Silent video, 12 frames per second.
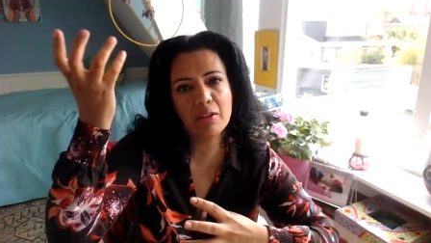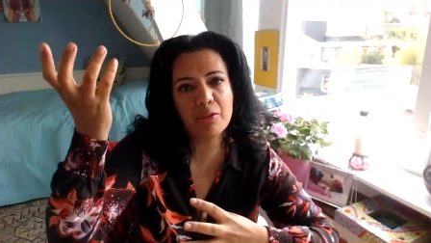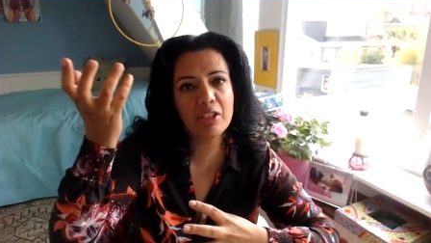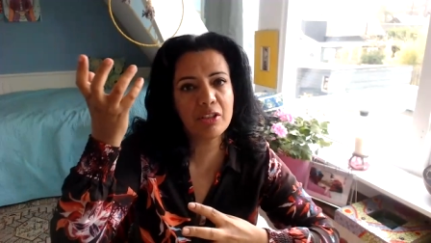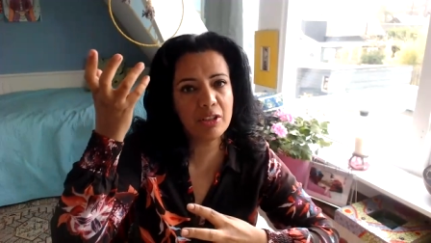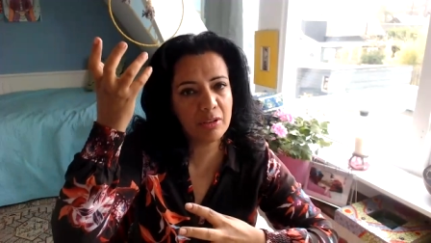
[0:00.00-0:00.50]

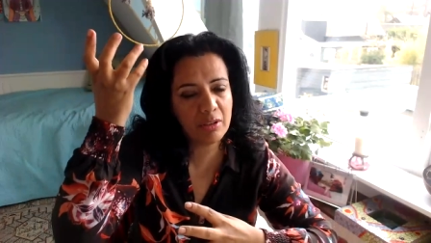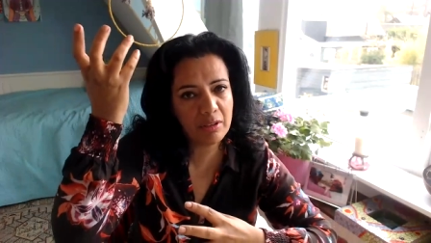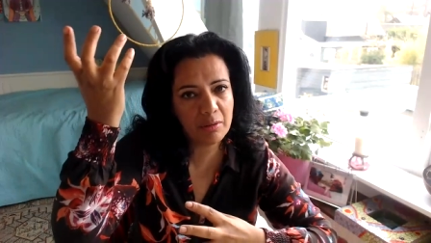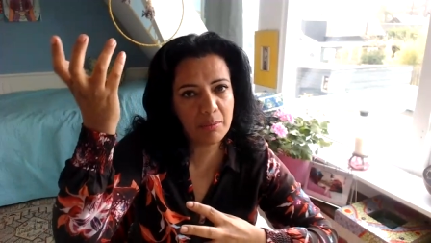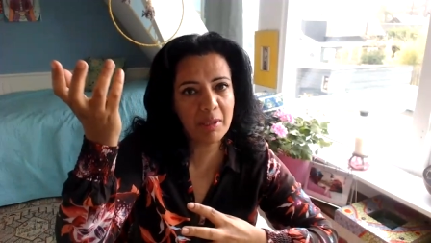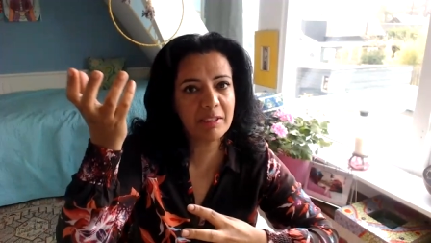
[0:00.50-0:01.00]

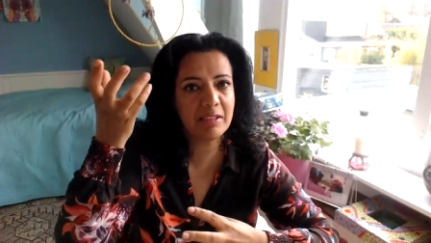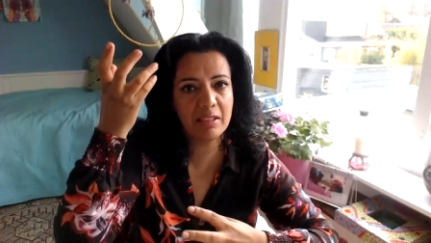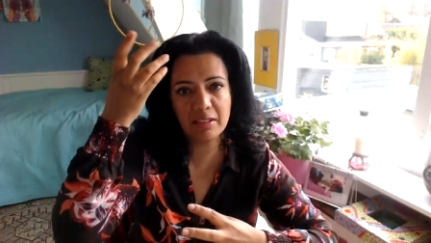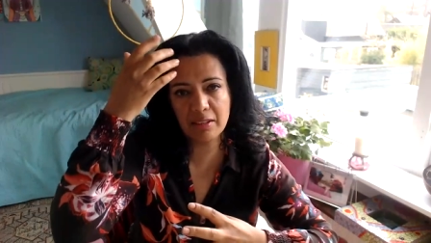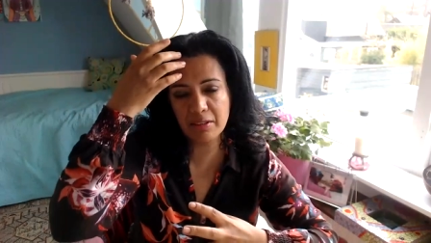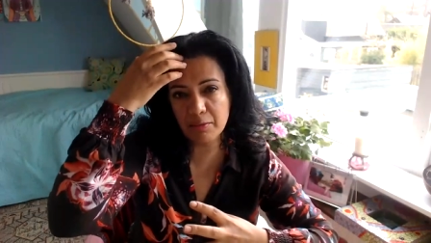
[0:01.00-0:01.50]
rational,
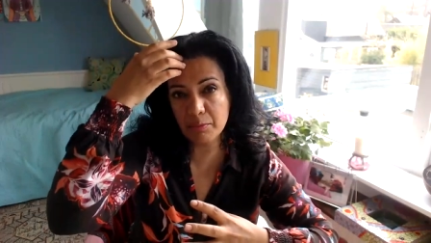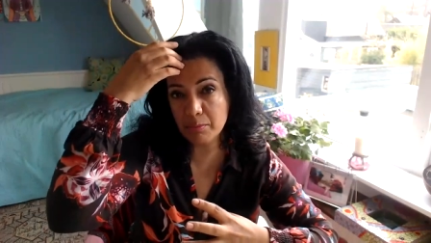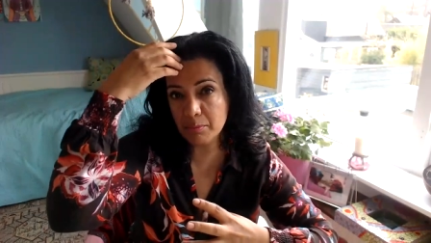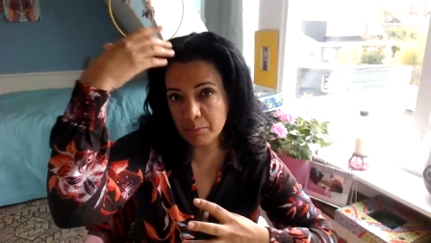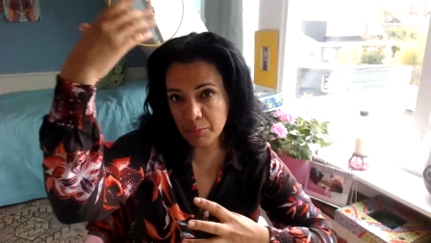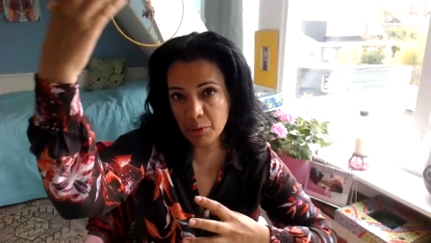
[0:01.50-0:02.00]
masculine,
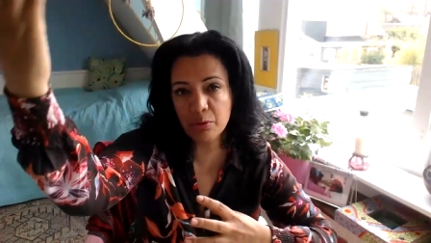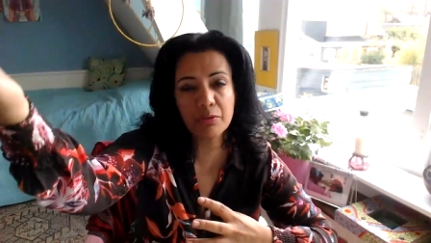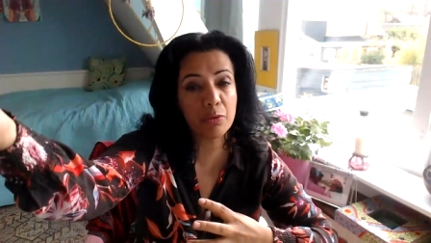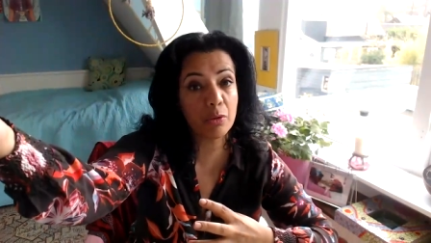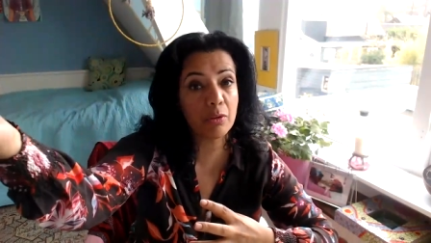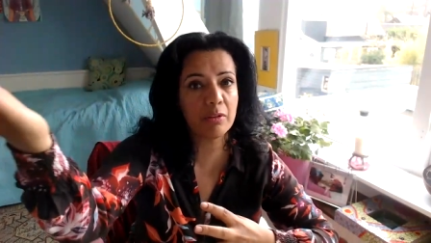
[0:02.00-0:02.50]

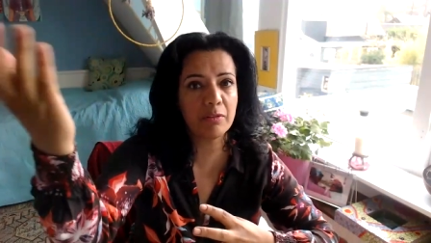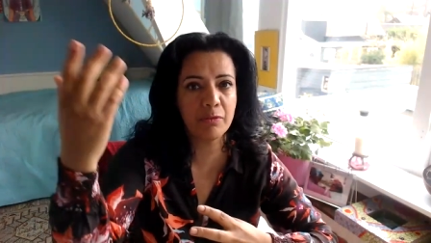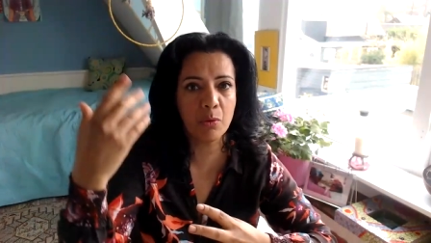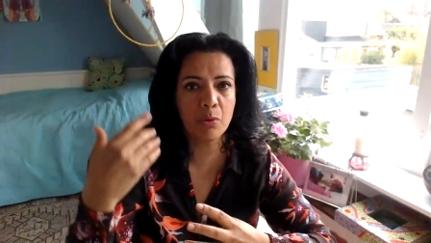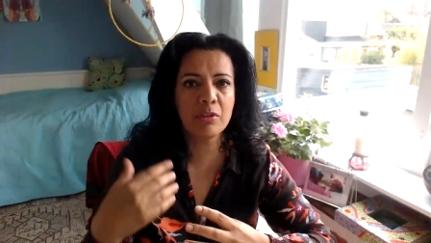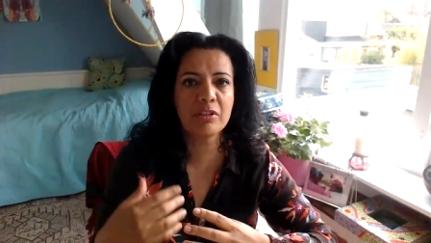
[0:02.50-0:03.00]
beautiful
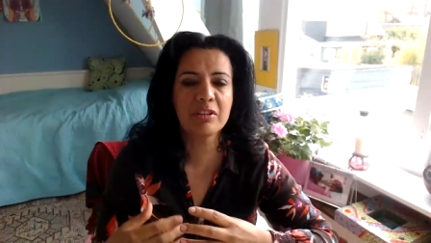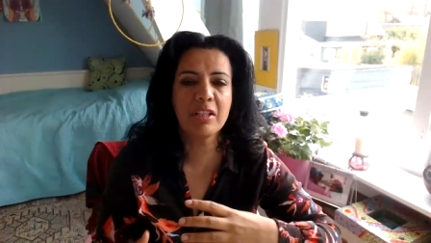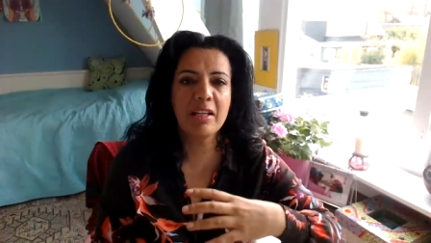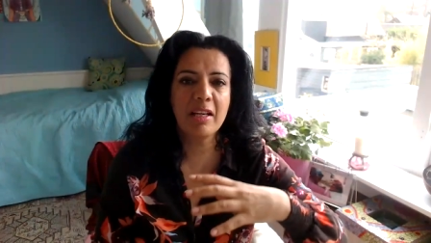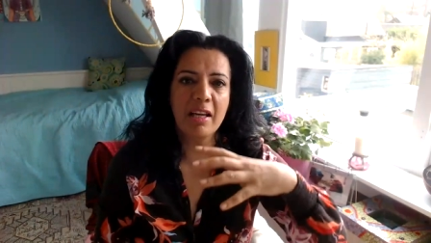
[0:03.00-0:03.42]
force